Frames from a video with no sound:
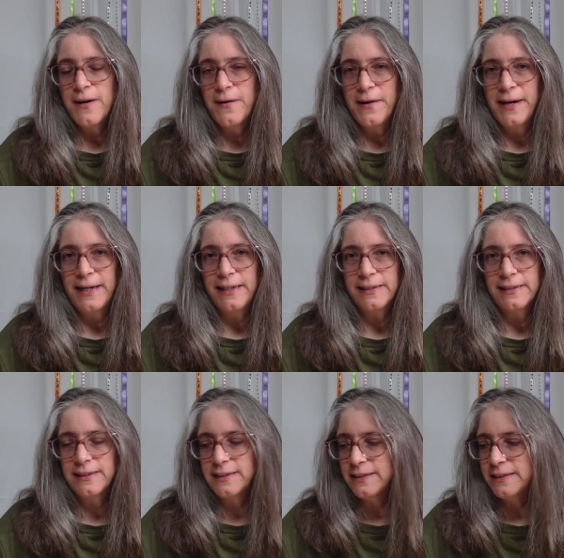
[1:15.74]
All right,
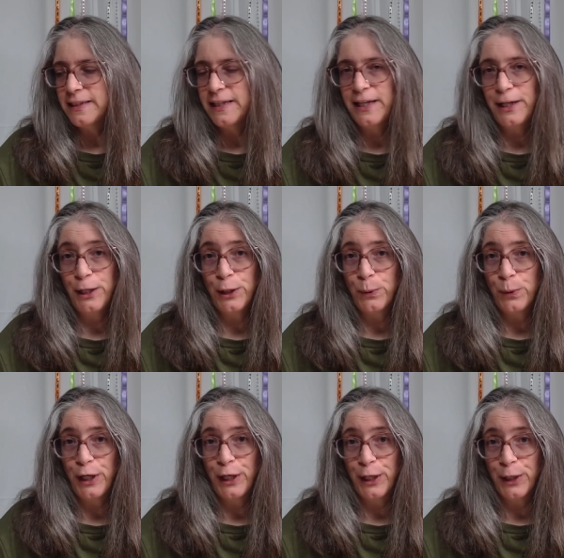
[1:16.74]
here
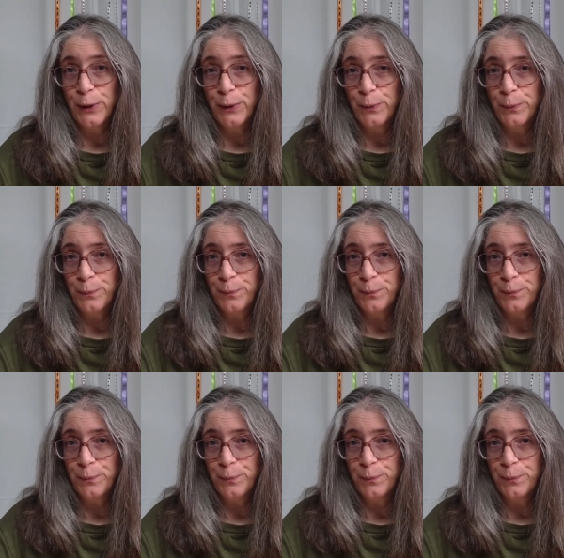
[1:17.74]
we go.